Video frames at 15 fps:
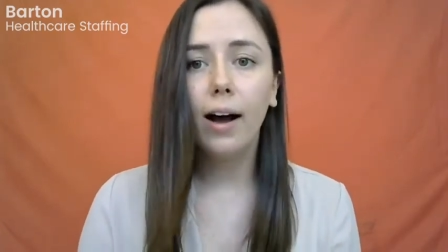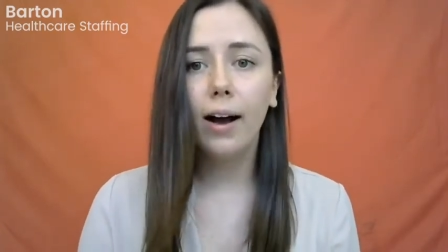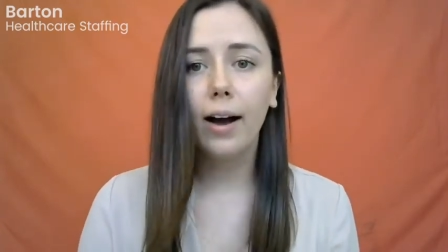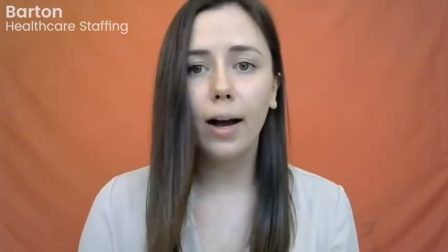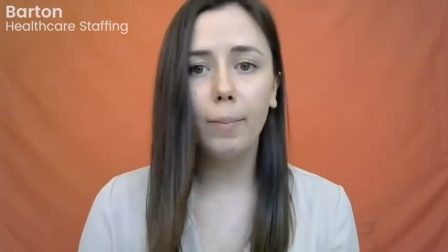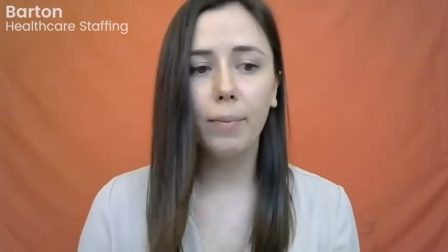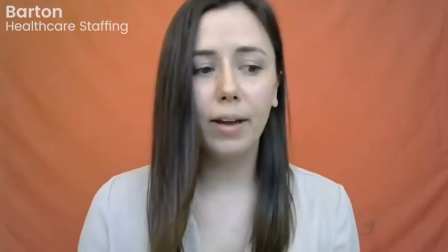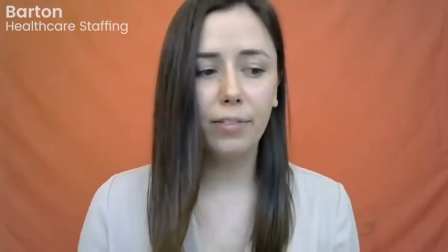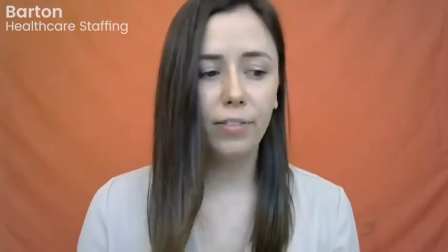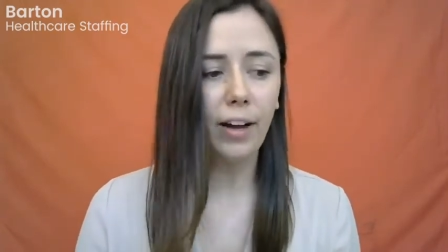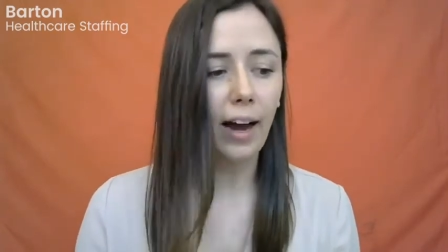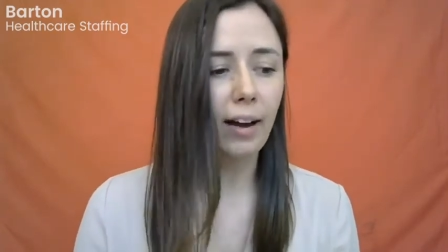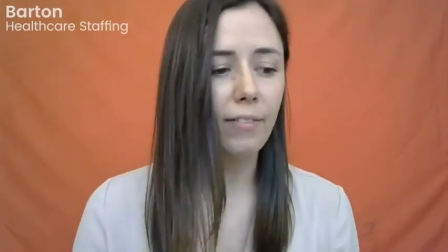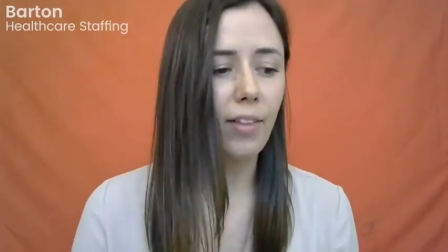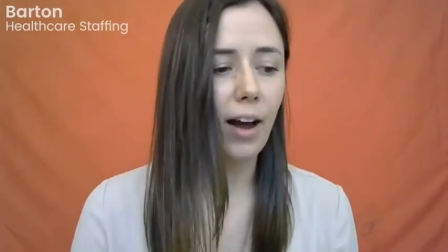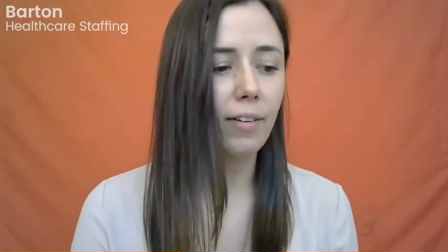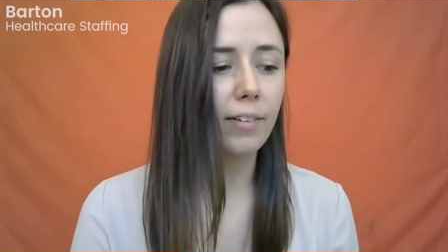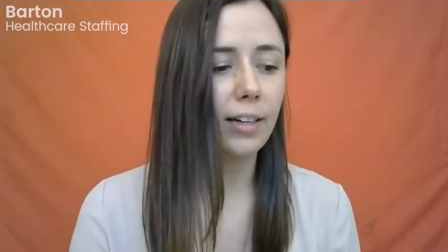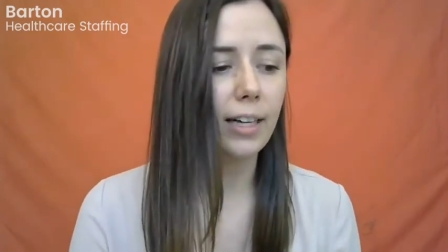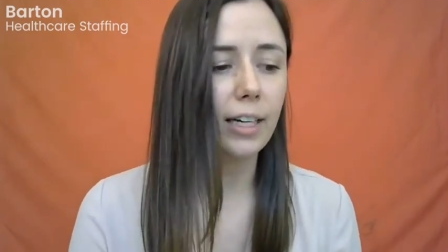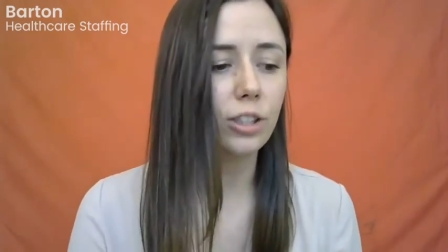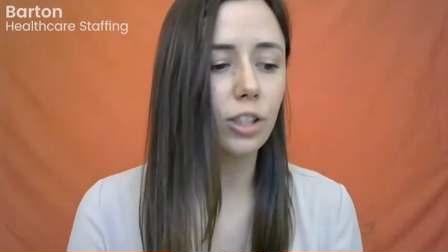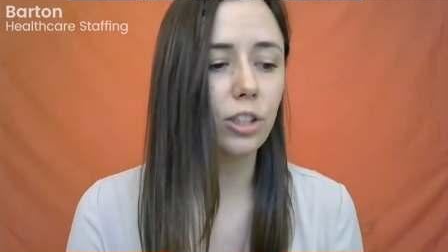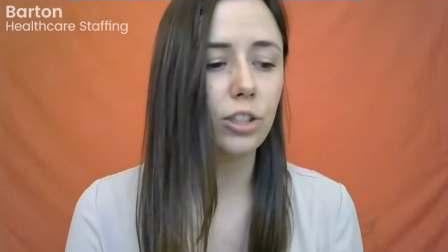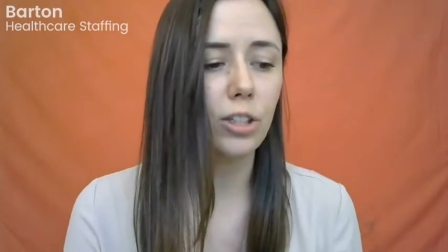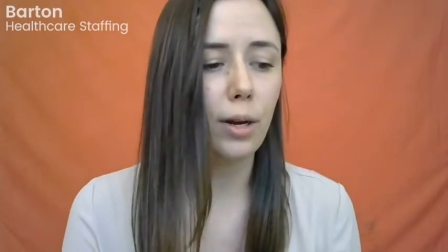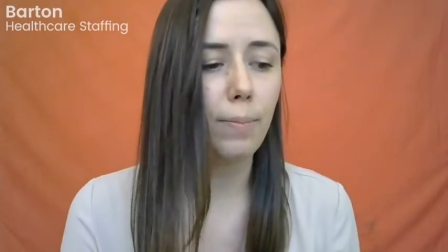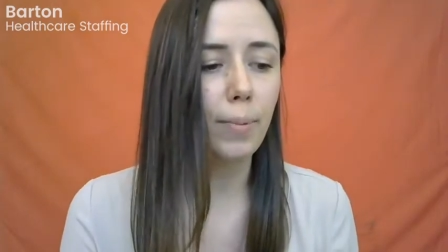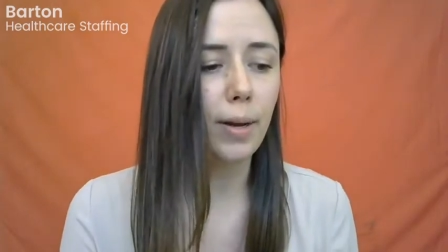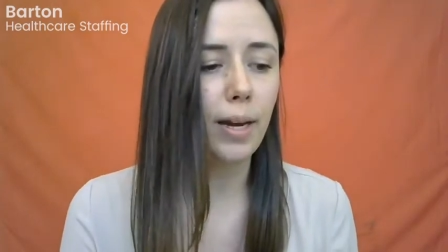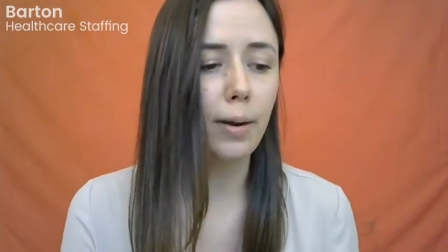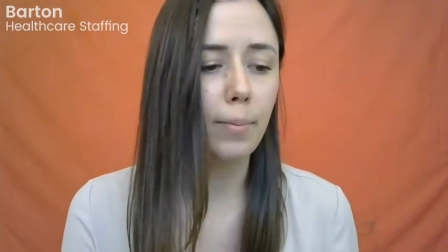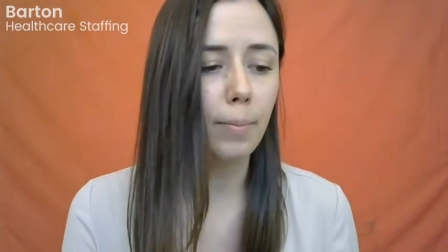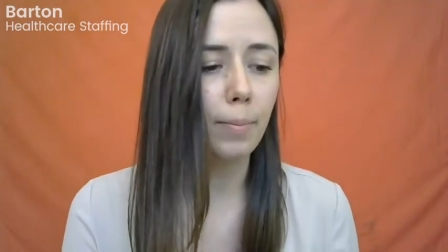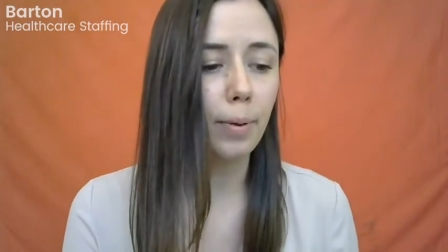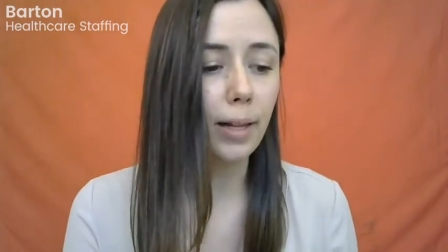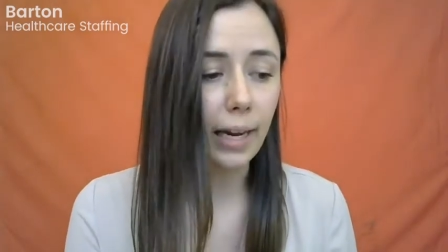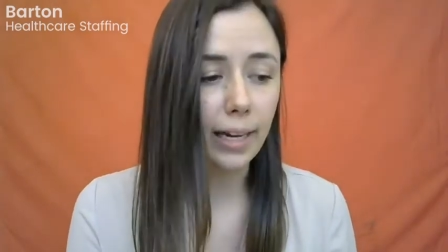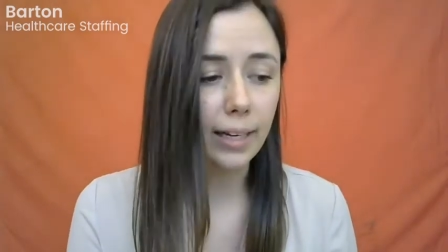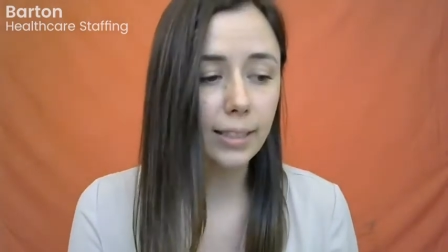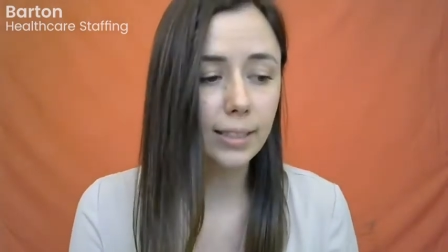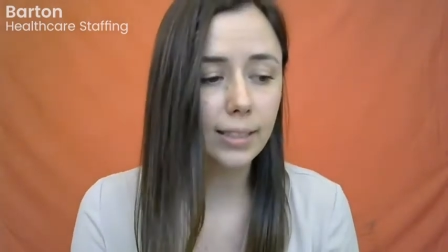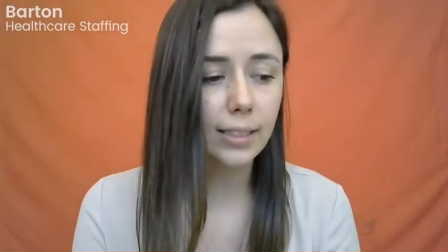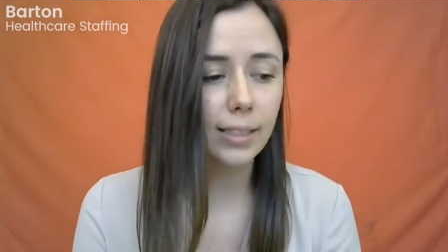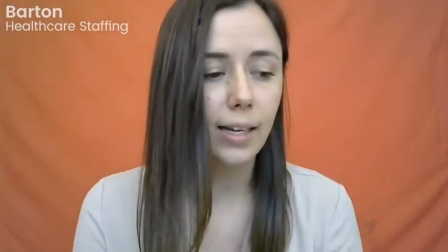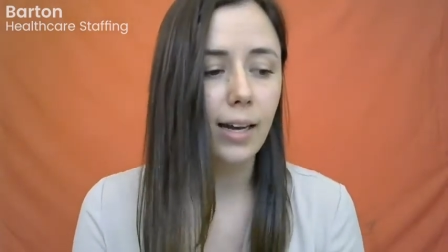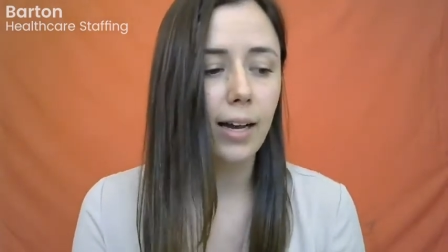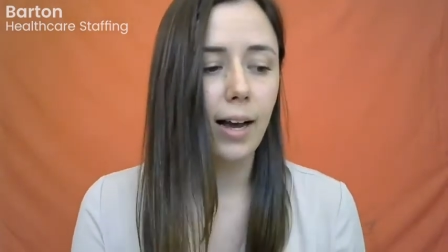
if we have that relationship in place.